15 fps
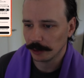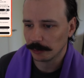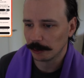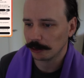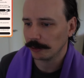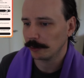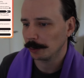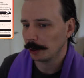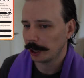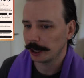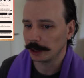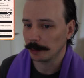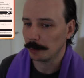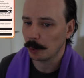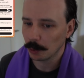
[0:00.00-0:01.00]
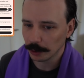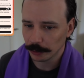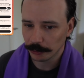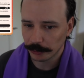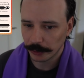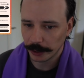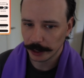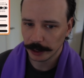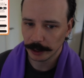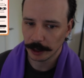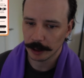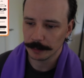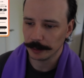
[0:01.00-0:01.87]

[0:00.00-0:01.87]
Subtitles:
especially if you're playing the Portals thing,